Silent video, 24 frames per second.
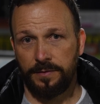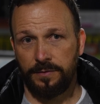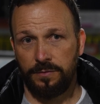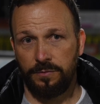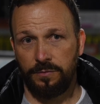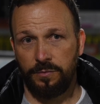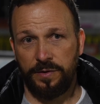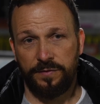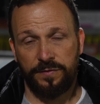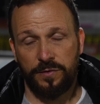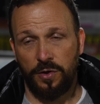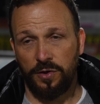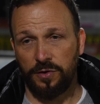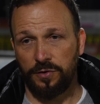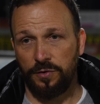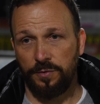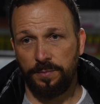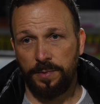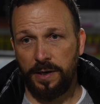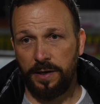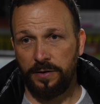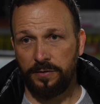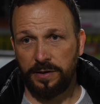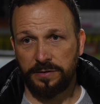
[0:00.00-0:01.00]
we've got to do
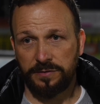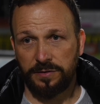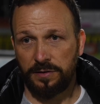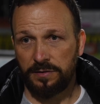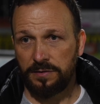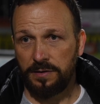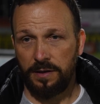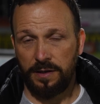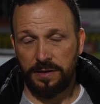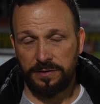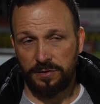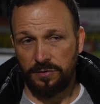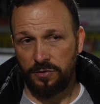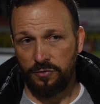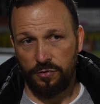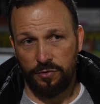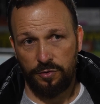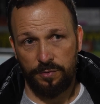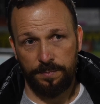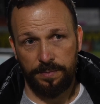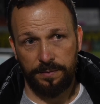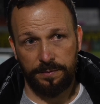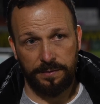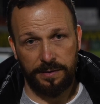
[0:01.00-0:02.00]
better as a
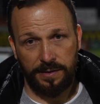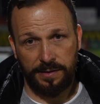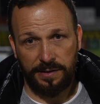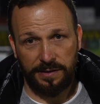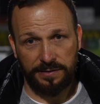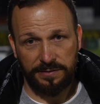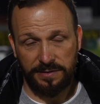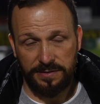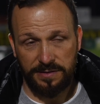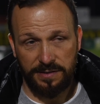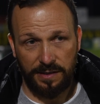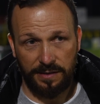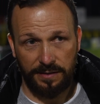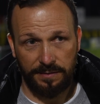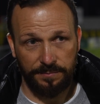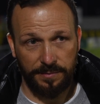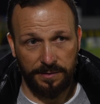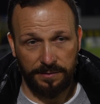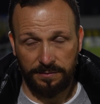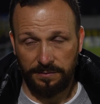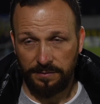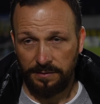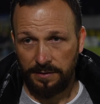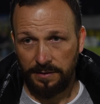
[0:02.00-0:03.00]
group and as a team.
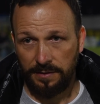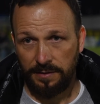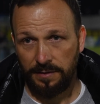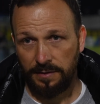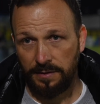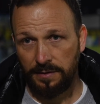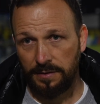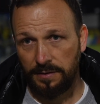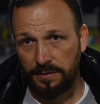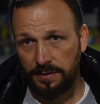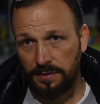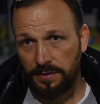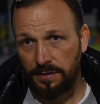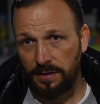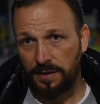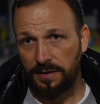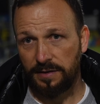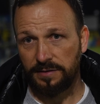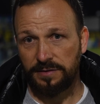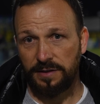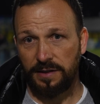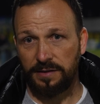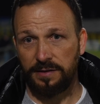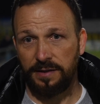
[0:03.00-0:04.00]
And like
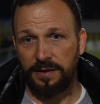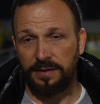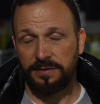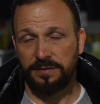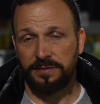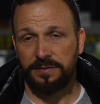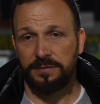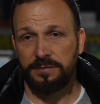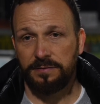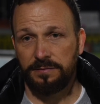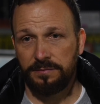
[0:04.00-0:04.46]
I said, there's